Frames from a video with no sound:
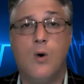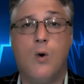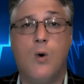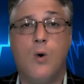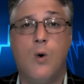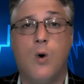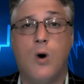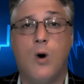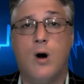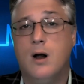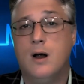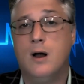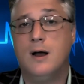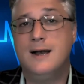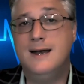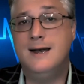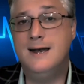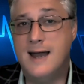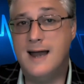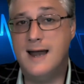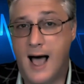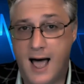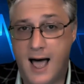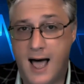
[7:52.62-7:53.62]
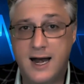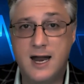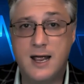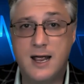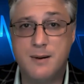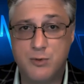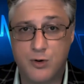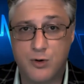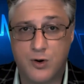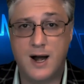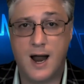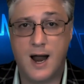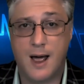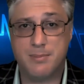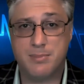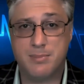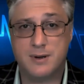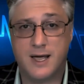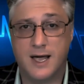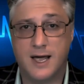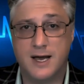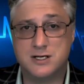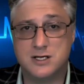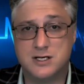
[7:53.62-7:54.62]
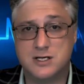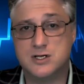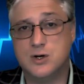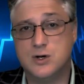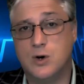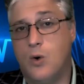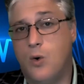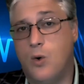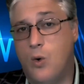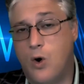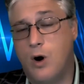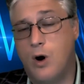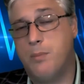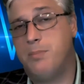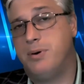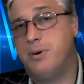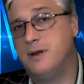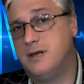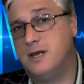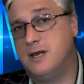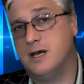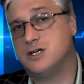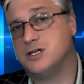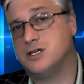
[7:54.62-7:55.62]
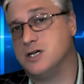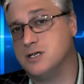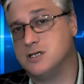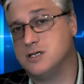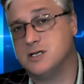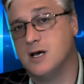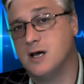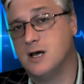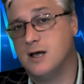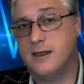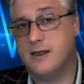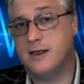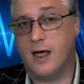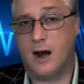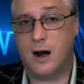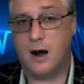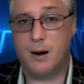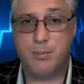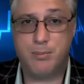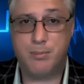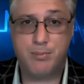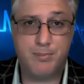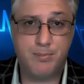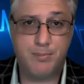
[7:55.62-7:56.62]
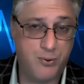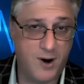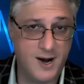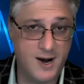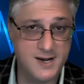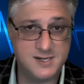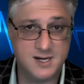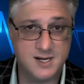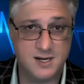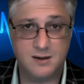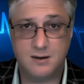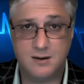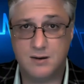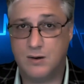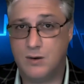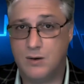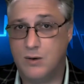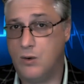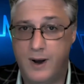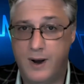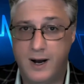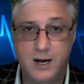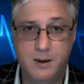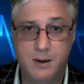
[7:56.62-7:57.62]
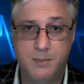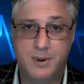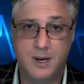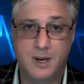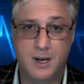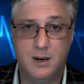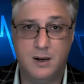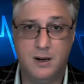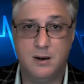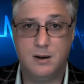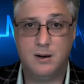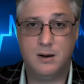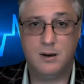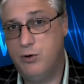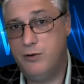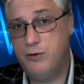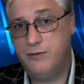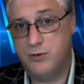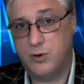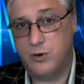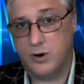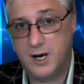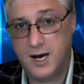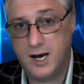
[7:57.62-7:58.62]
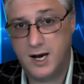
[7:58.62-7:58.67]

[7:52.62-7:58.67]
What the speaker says: or non-immigrant applications or petitions that are present, already been approved or